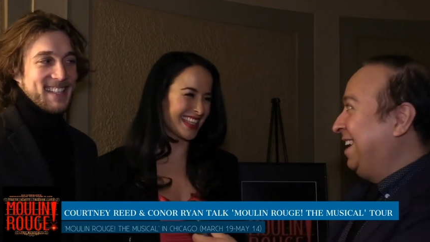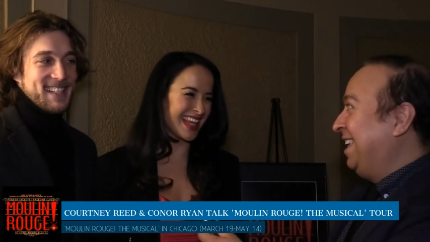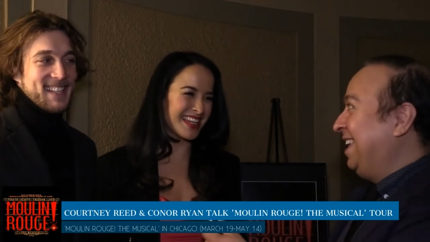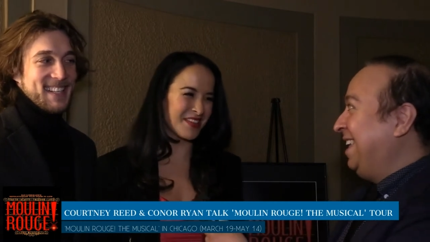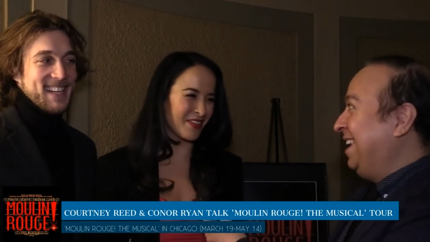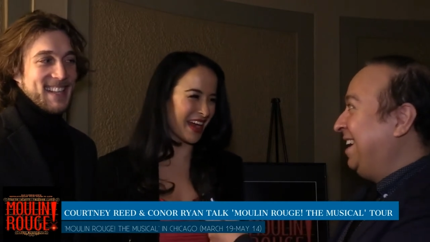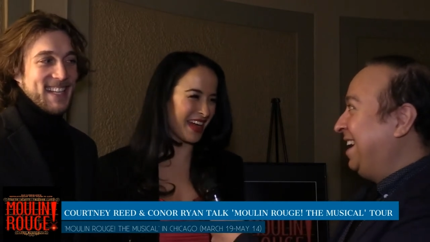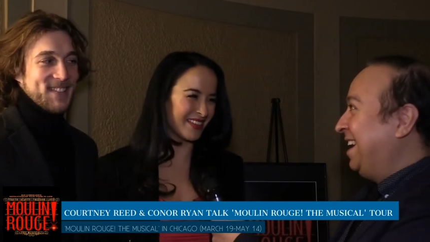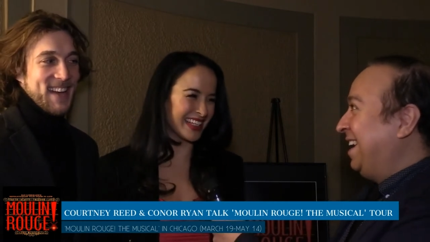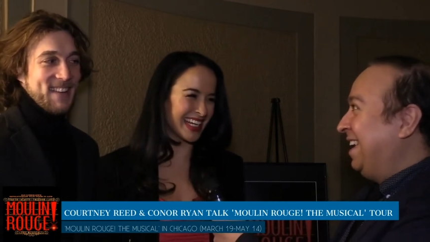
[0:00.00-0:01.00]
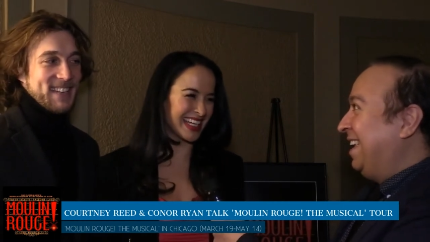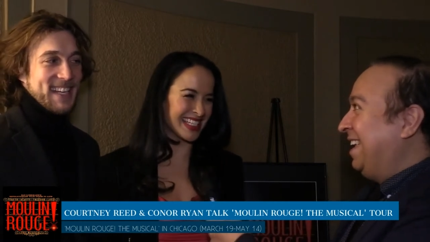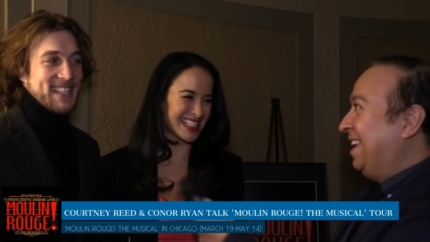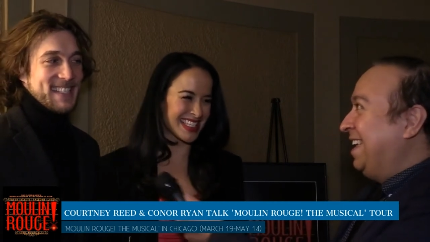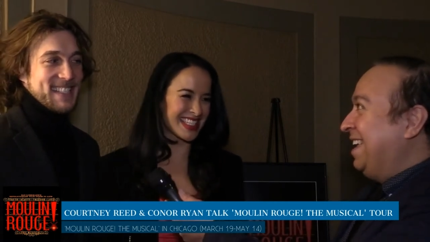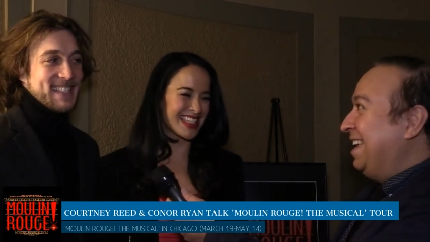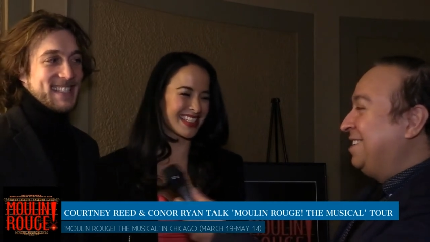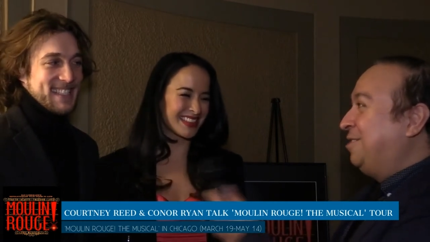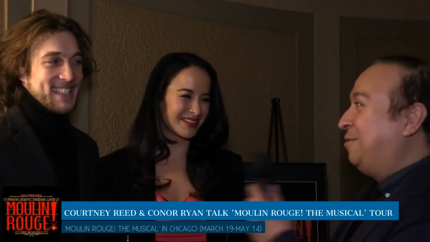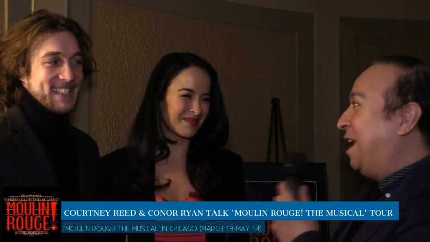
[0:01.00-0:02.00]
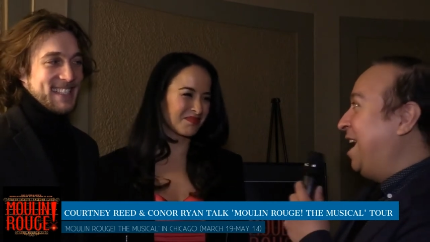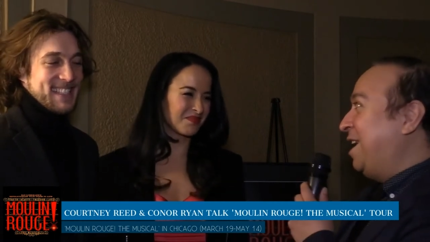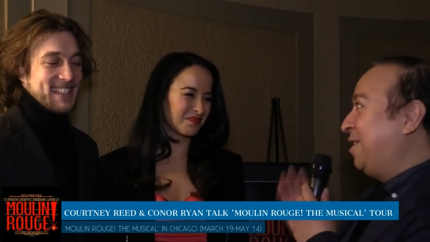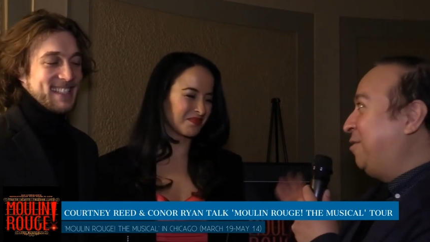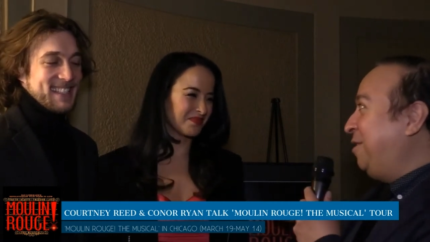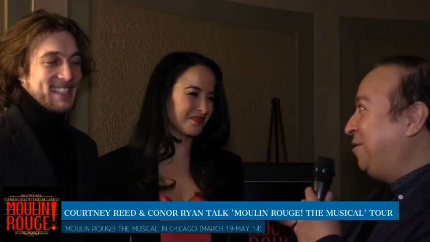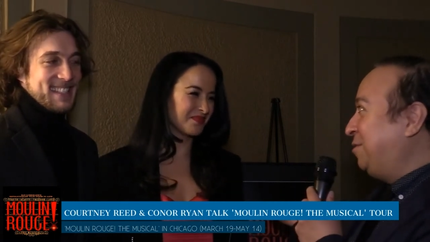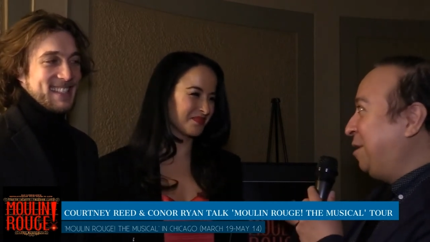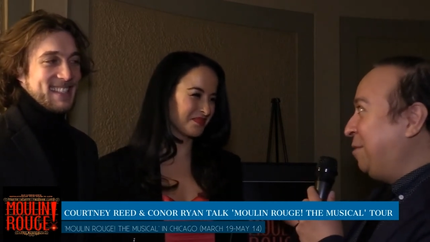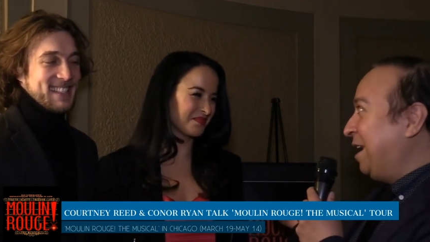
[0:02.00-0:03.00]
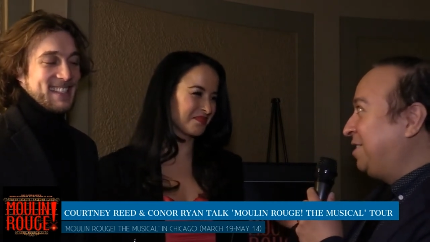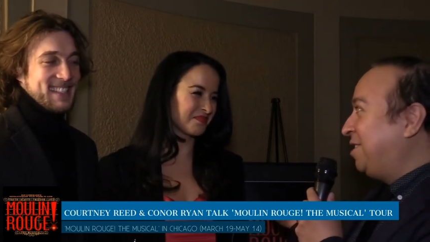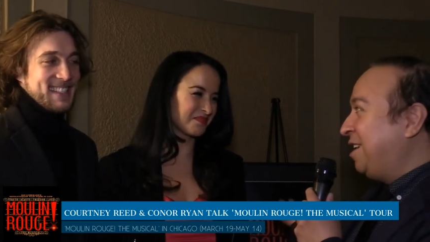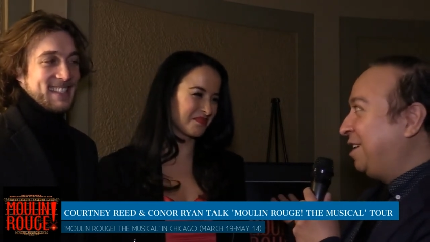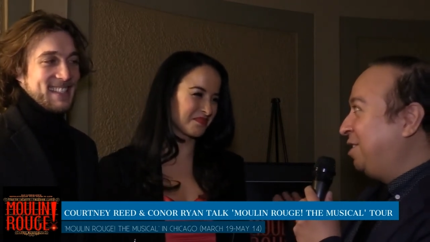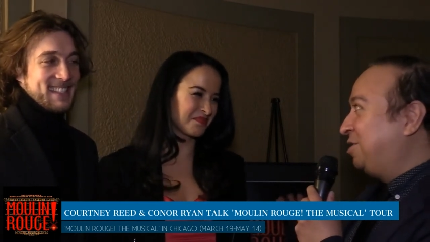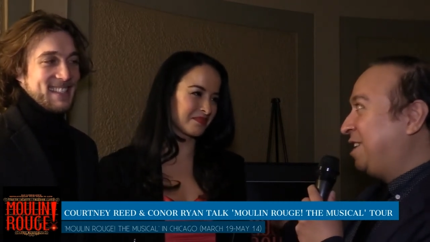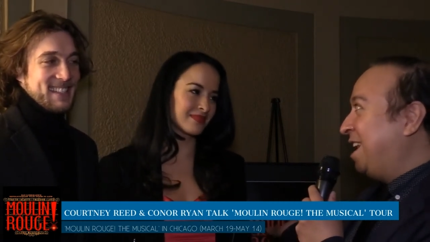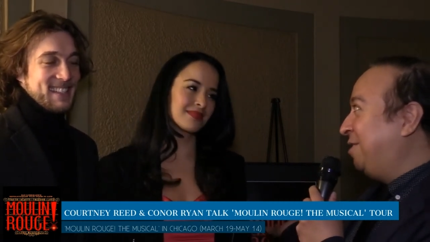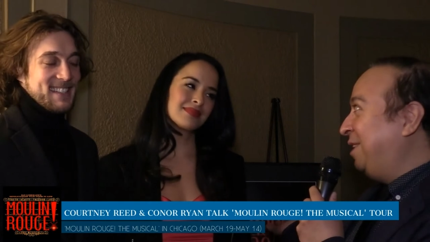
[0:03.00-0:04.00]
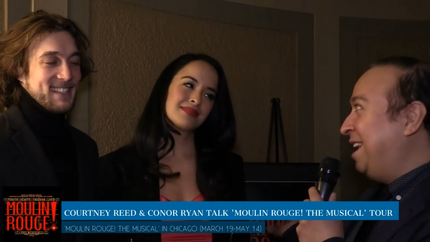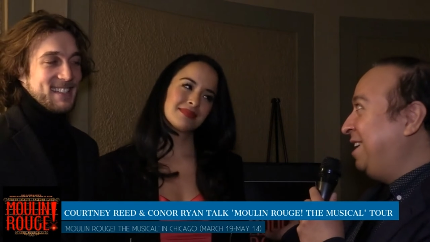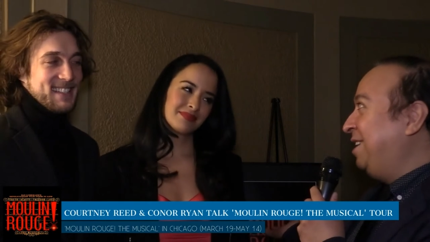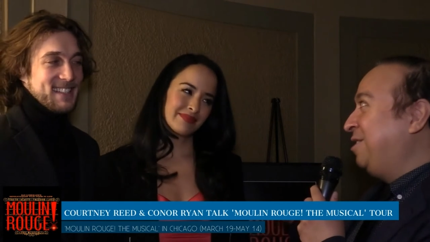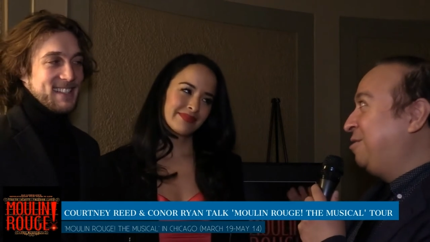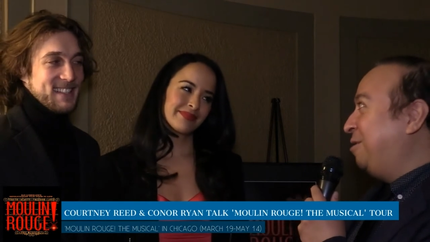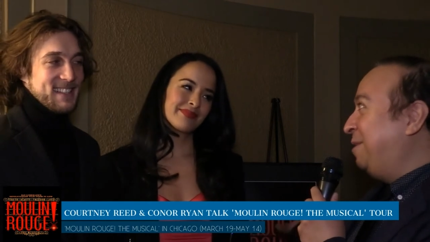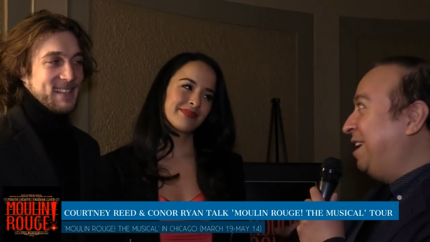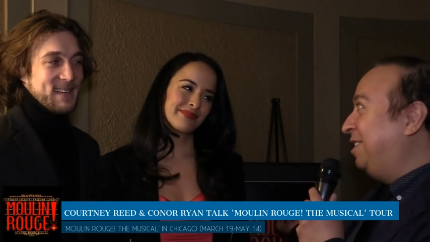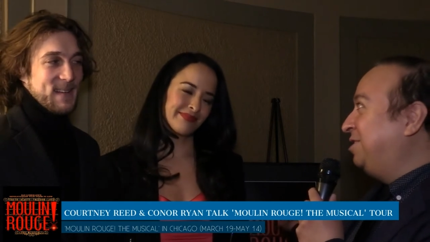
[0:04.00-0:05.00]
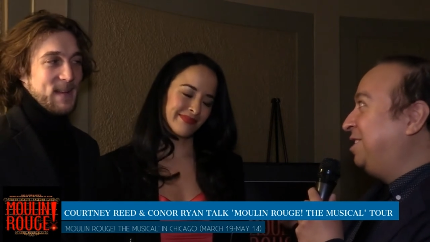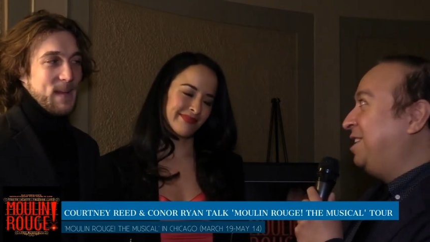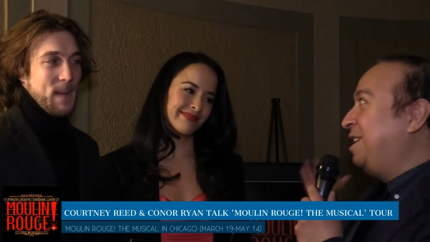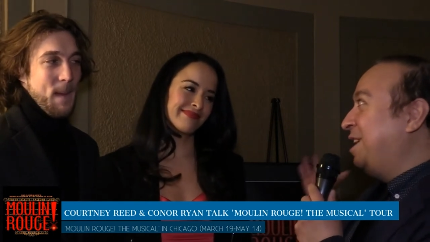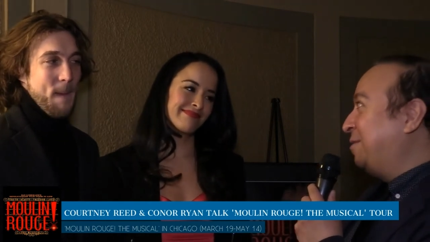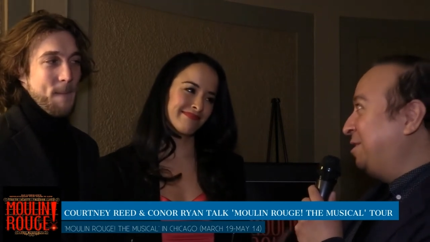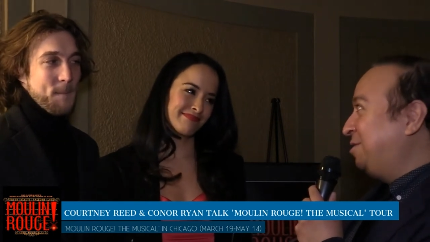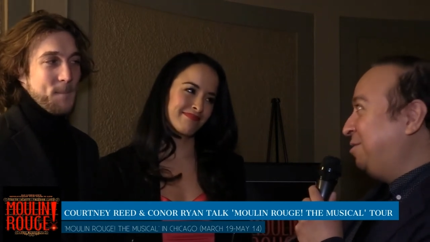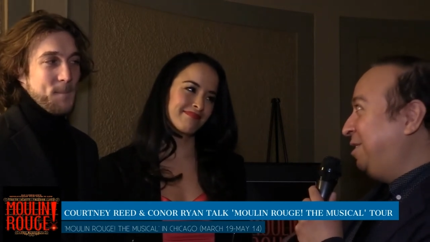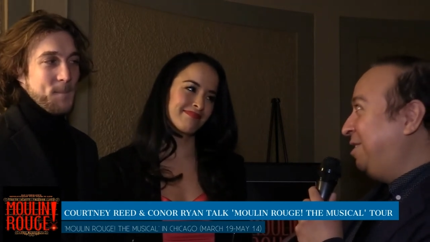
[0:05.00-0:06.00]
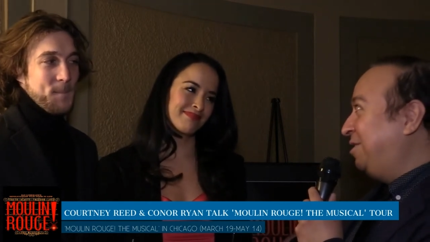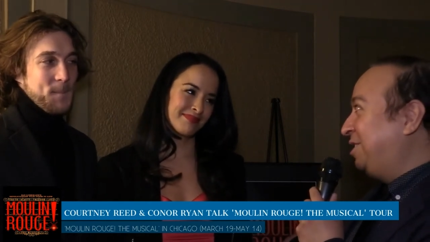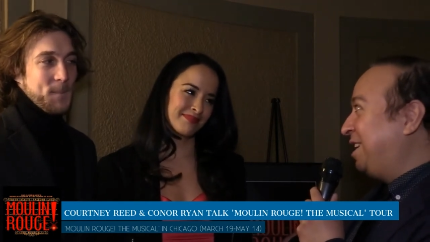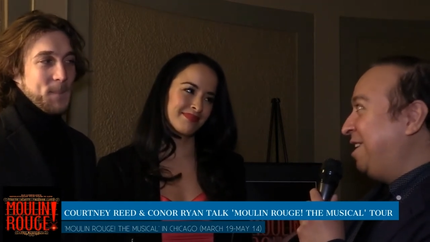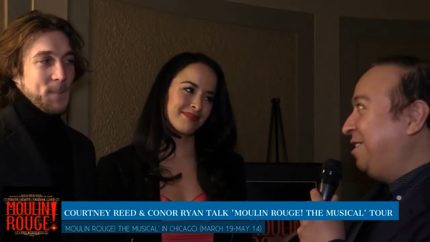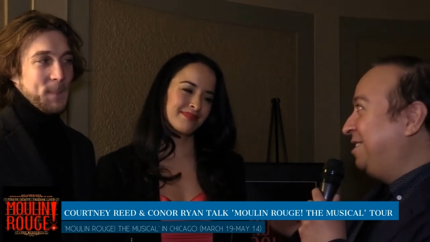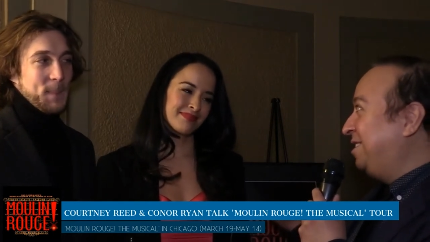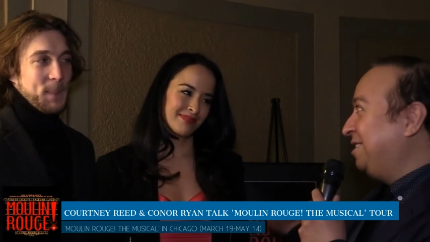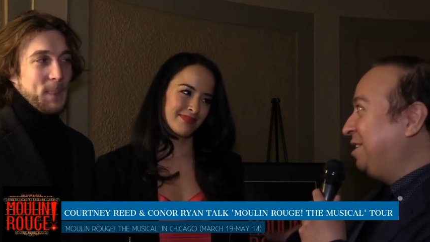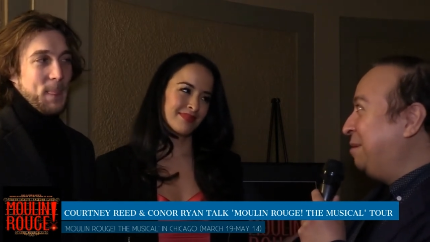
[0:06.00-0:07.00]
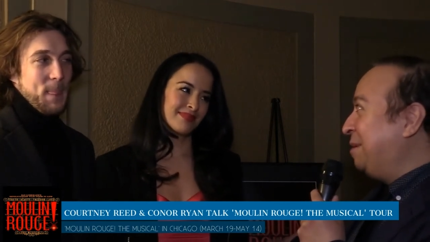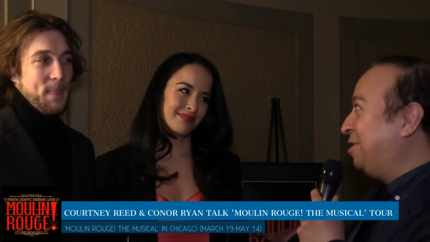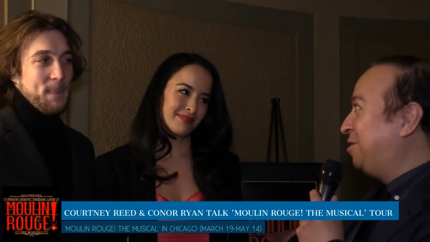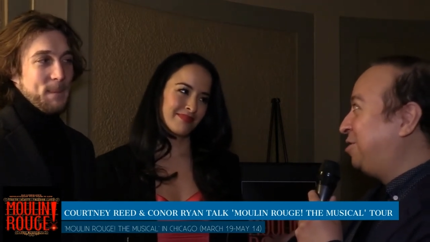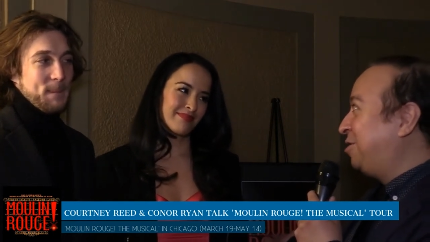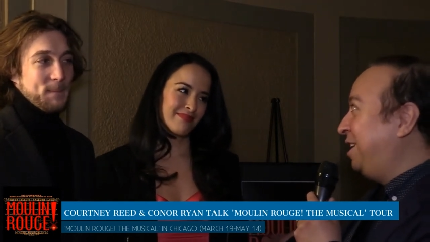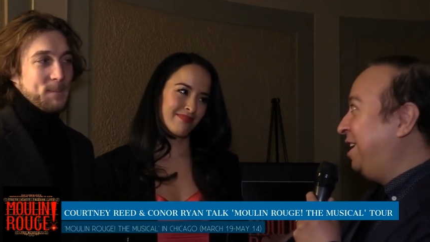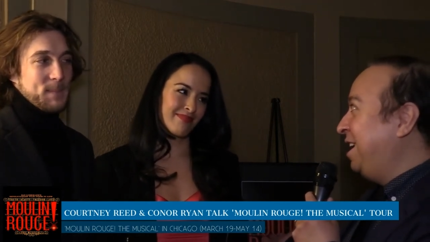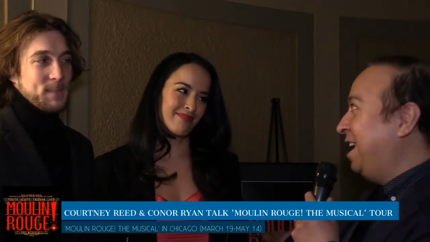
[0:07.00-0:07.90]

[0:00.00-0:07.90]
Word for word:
Speaker 1: Thank you for having, having us. us. So,
Speaker 2: uh, Courtney, first of all, we got to talk Chicagoland. You grew up in Elgin, went to school here in Chicagoland. Tell us a little bit about your journey